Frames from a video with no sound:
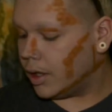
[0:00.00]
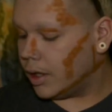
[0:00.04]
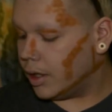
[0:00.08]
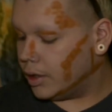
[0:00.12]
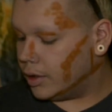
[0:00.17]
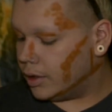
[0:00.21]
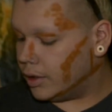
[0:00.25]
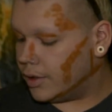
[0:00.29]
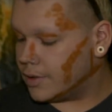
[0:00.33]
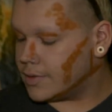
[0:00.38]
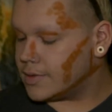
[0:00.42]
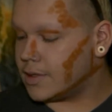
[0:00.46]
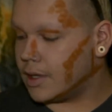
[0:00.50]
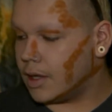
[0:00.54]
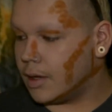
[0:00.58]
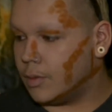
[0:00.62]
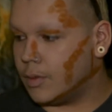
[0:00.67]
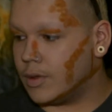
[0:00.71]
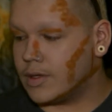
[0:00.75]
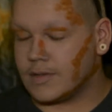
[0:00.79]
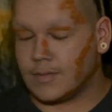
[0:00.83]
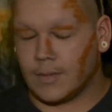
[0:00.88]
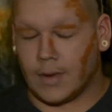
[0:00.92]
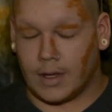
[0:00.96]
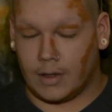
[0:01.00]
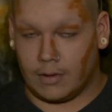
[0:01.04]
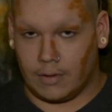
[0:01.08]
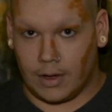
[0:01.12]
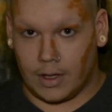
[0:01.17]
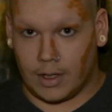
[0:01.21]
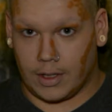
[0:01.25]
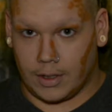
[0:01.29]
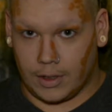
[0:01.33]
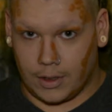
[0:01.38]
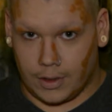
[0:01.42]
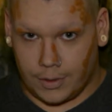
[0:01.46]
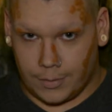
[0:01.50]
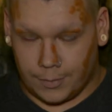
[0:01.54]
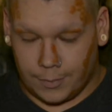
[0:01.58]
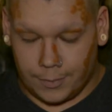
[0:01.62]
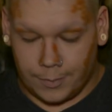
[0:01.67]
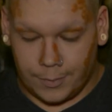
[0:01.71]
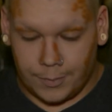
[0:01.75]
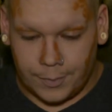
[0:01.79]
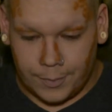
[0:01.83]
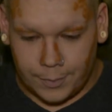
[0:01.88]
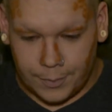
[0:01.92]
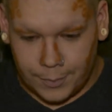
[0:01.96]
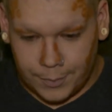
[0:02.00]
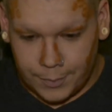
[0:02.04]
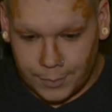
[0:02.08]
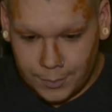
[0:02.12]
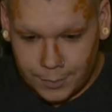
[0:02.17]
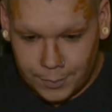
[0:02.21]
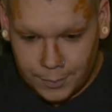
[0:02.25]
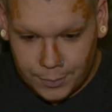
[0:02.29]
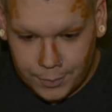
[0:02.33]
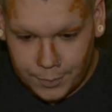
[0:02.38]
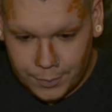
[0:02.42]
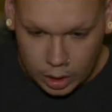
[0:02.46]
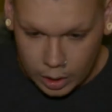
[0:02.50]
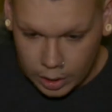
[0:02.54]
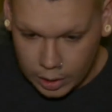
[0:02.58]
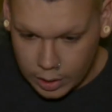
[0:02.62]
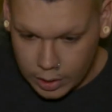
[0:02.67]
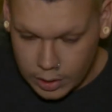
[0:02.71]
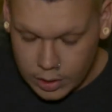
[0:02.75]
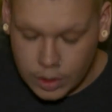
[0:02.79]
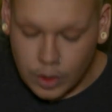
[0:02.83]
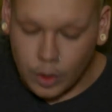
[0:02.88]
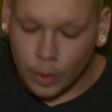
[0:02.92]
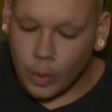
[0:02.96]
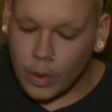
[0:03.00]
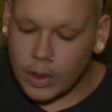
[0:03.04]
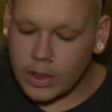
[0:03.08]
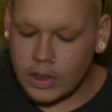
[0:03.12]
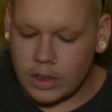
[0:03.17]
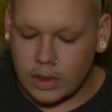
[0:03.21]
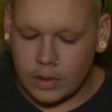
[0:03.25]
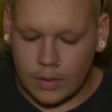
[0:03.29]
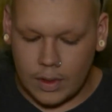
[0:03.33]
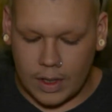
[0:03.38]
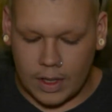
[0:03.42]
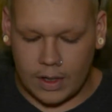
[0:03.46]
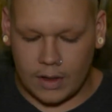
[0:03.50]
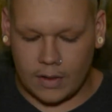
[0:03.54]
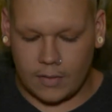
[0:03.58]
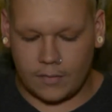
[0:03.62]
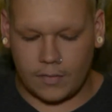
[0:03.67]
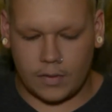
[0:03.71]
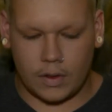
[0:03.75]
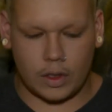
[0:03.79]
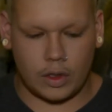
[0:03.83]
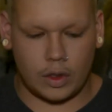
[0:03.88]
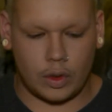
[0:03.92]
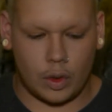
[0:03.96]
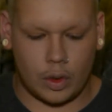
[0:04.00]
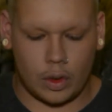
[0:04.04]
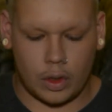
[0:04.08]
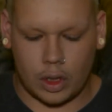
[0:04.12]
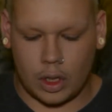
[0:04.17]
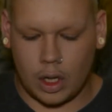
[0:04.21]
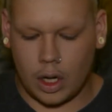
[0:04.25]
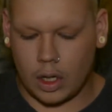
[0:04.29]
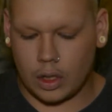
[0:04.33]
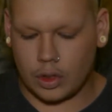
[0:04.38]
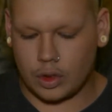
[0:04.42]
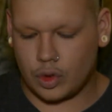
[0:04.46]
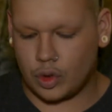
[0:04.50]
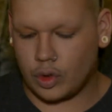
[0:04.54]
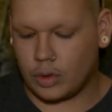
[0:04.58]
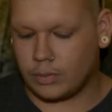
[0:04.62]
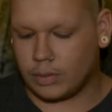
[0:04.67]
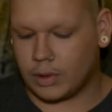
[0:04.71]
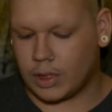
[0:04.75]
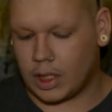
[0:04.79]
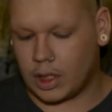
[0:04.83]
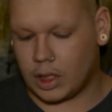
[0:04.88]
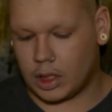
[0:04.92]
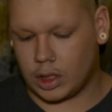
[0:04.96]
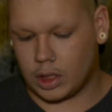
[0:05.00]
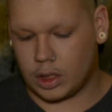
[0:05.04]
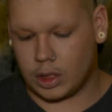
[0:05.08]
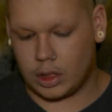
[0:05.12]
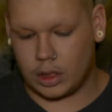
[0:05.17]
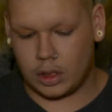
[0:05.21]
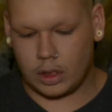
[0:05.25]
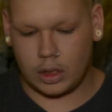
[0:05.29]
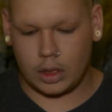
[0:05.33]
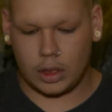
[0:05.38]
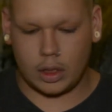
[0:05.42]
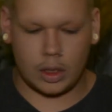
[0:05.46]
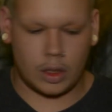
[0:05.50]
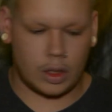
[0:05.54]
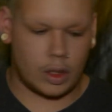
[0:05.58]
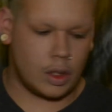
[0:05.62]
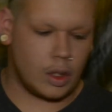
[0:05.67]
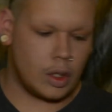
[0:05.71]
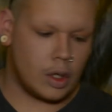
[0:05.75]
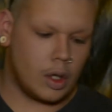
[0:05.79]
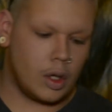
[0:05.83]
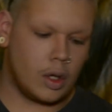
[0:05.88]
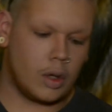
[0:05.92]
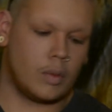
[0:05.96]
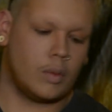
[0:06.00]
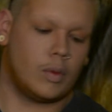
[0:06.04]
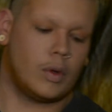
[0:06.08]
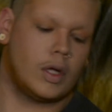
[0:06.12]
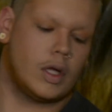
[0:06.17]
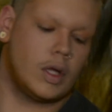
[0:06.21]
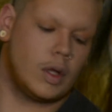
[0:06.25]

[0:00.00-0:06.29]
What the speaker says: And yes, that was my grinder. So once you have your contour blended, we're